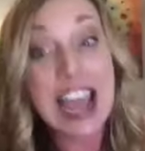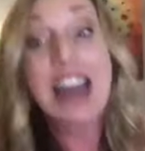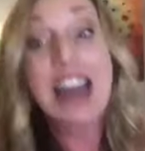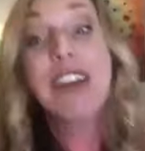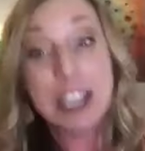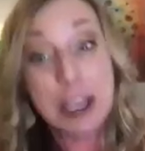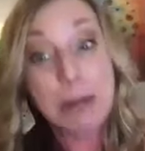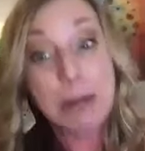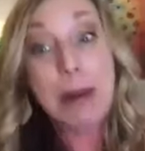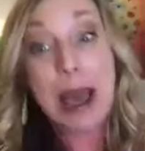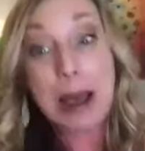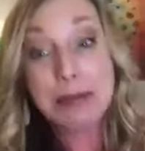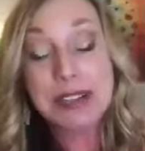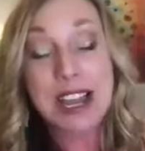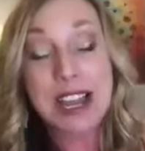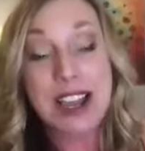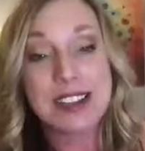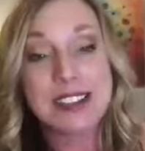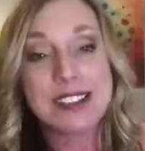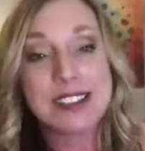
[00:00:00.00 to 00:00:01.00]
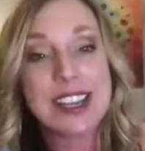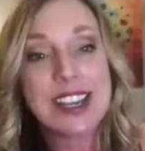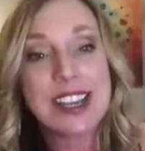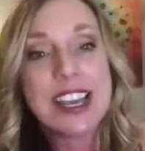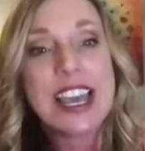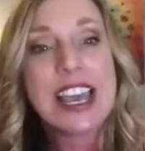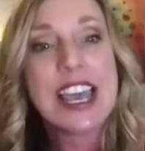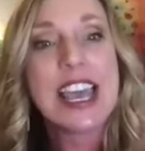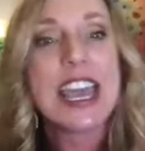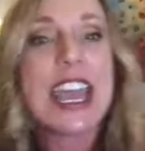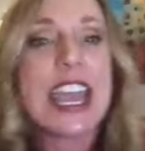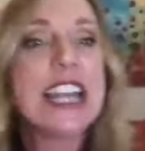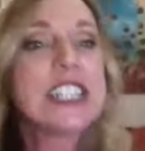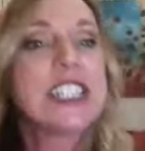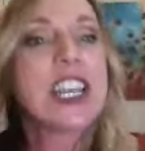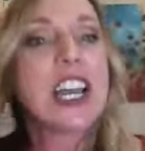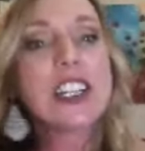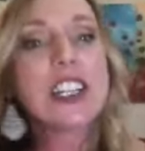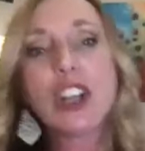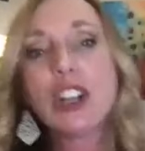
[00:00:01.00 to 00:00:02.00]
I have to get baptized.
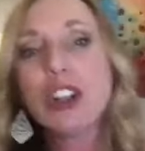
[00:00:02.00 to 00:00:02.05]
It's like